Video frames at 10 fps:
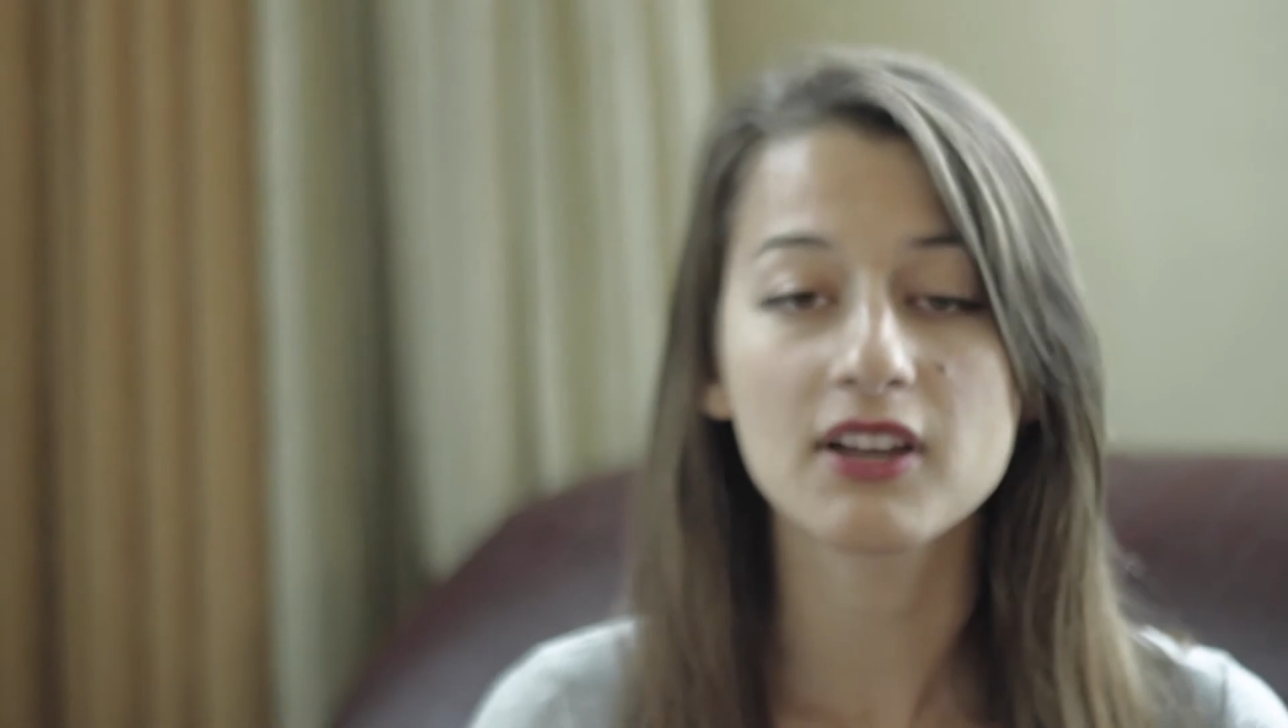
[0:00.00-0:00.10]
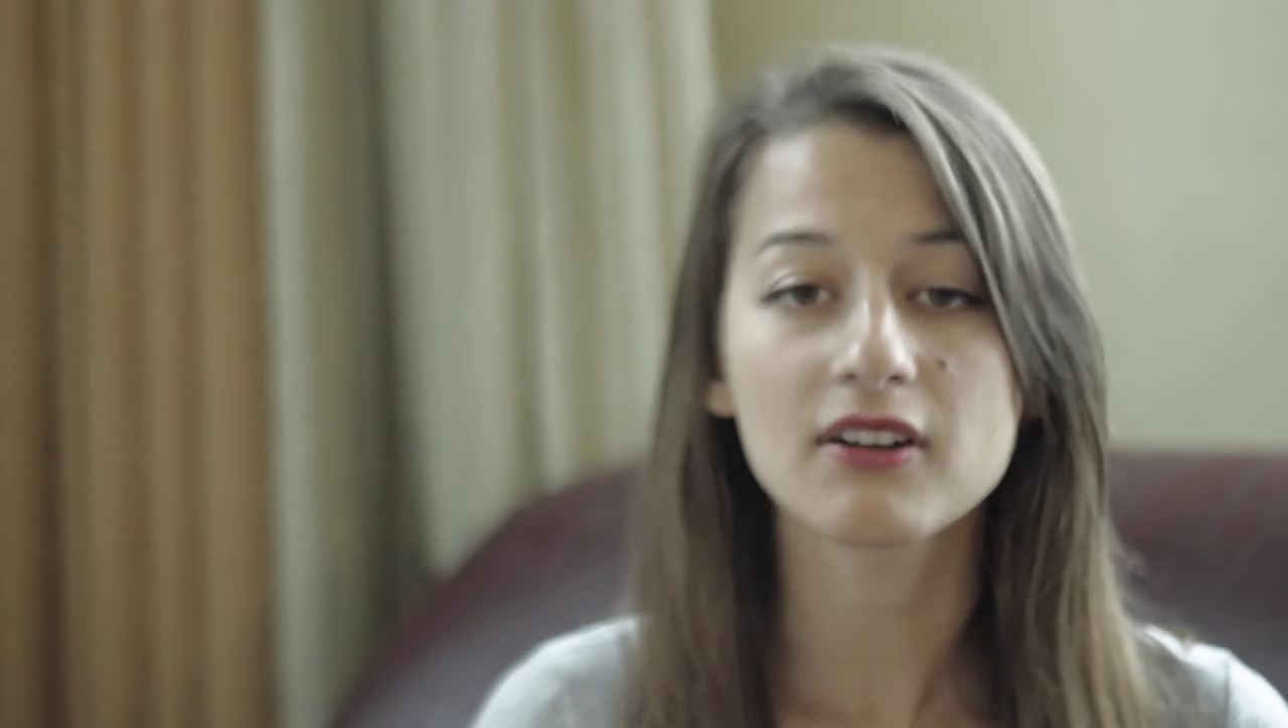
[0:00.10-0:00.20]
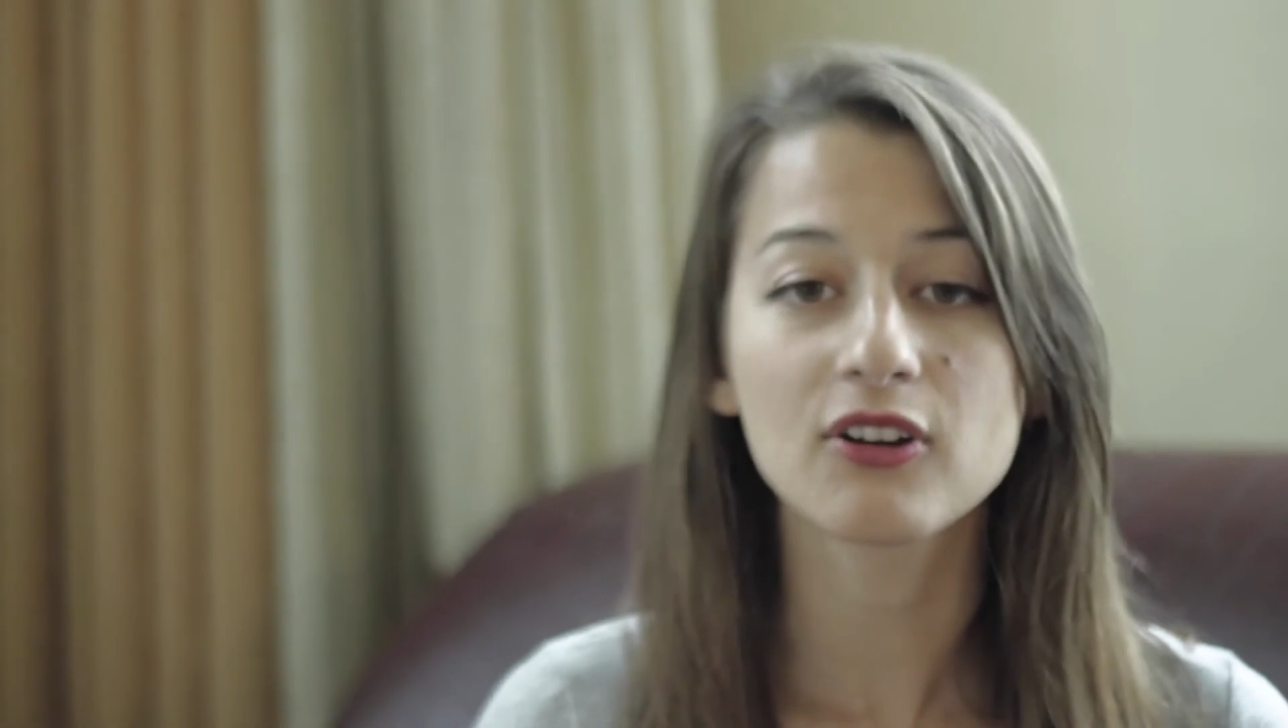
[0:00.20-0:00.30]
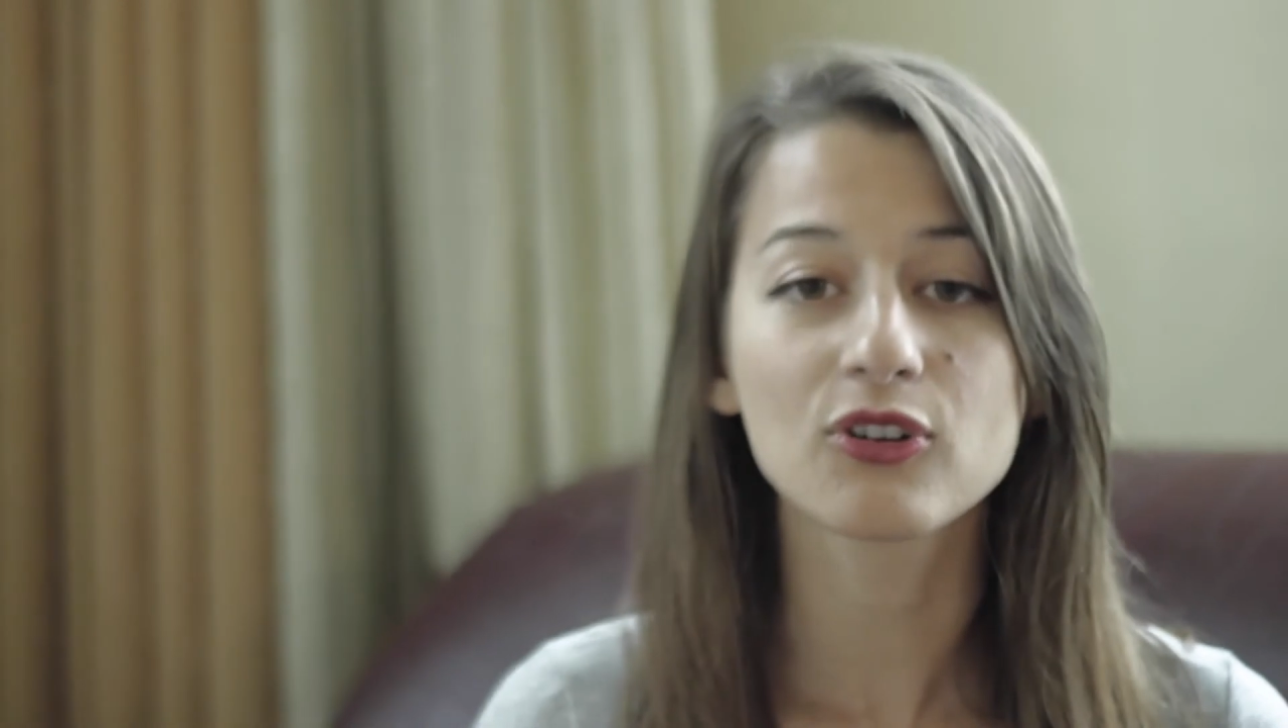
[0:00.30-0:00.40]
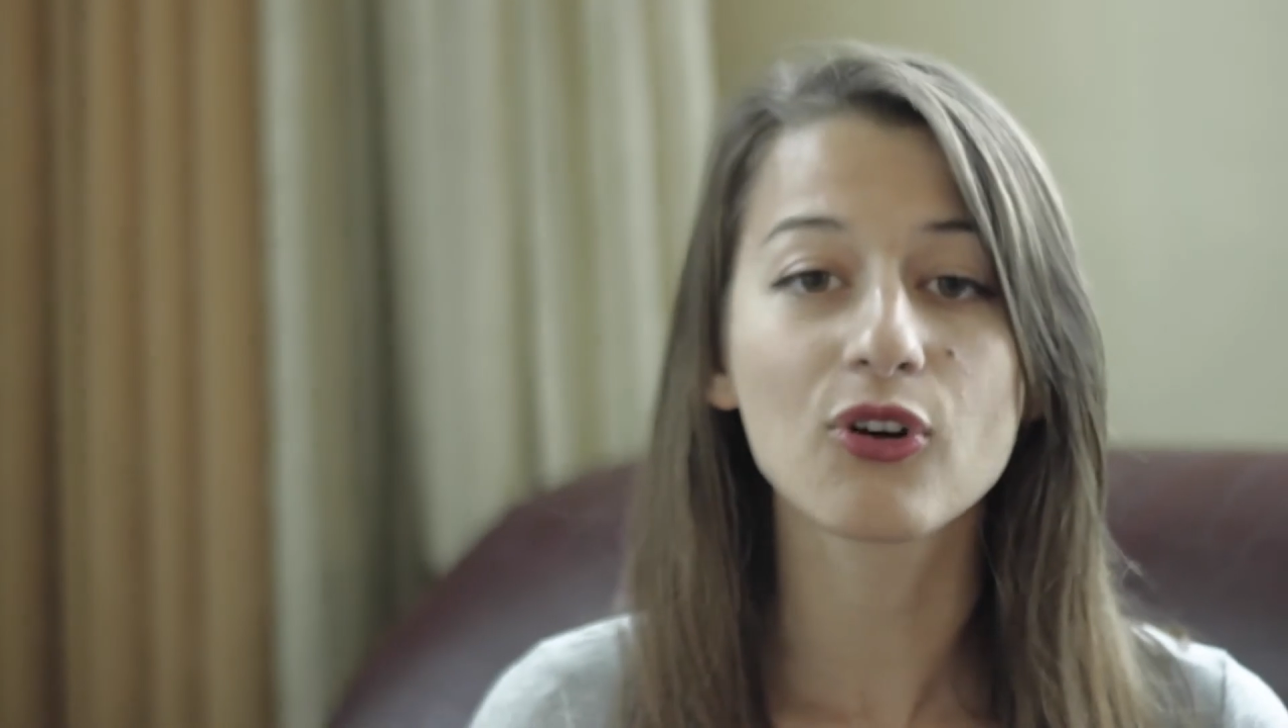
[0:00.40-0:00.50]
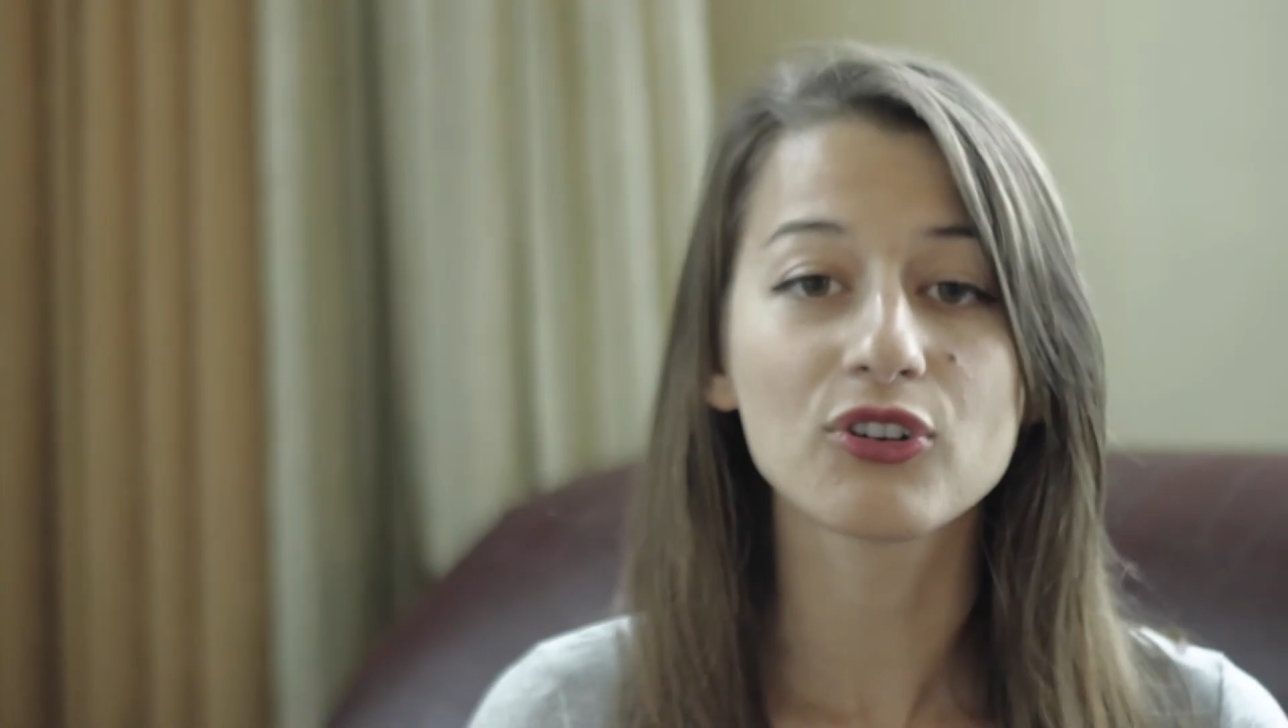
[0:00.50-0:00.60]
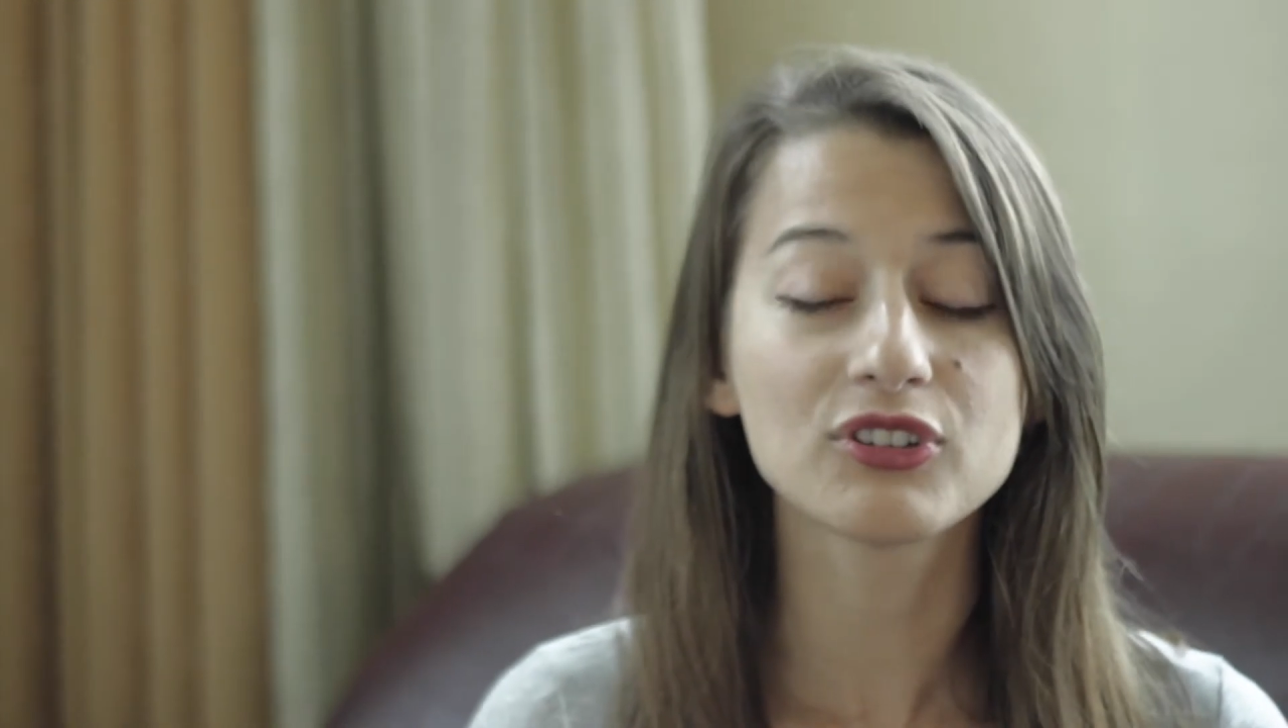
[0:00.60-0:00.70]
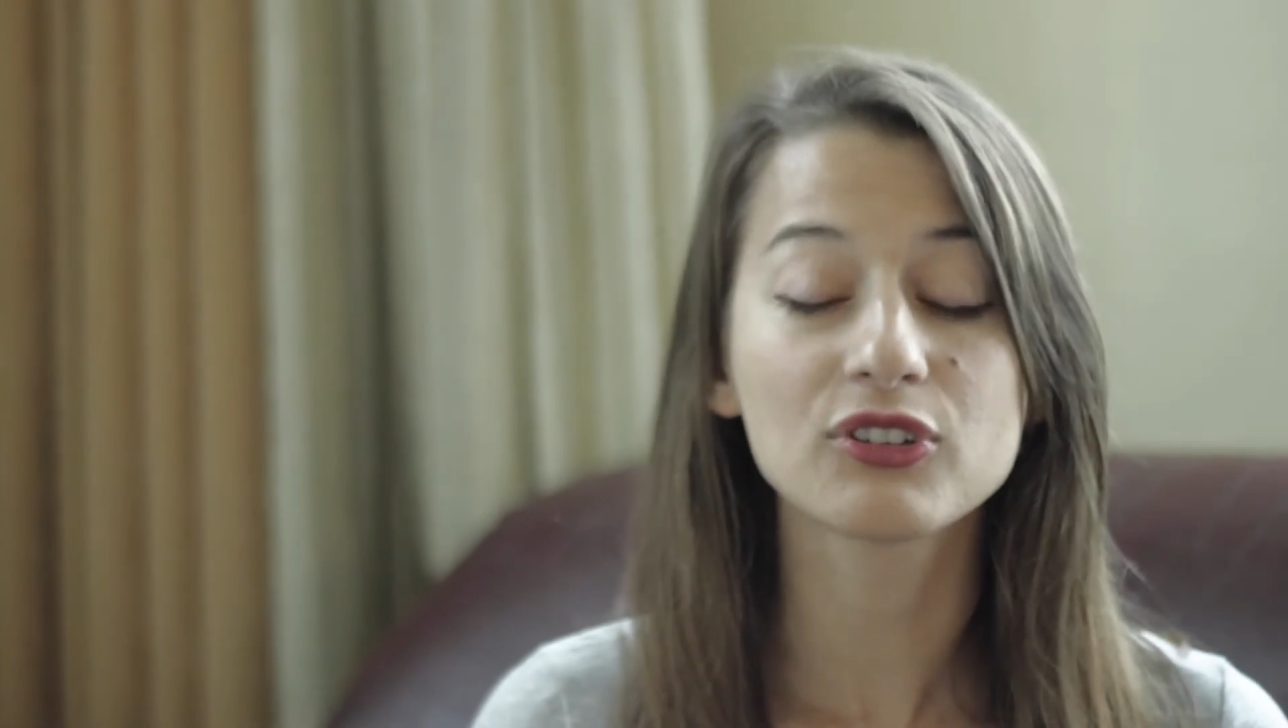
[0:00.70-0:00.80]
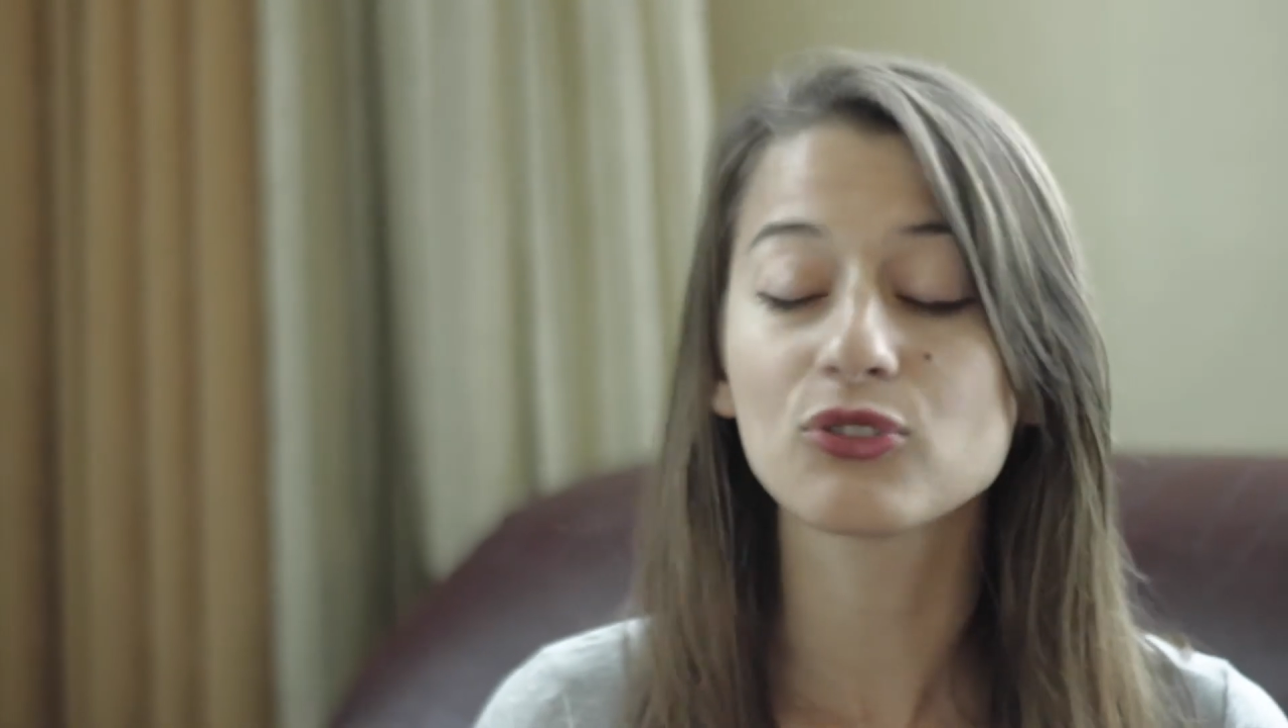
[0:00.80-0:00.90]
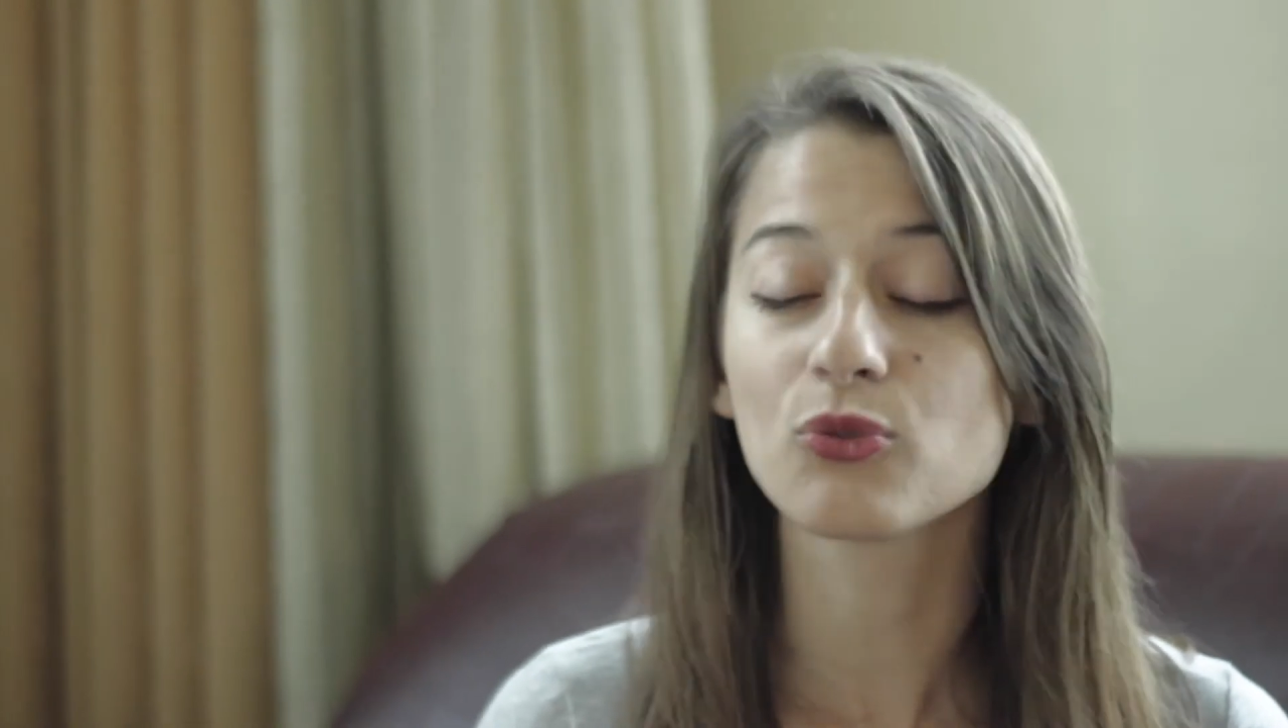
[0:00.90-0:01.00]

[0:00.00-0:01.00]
there according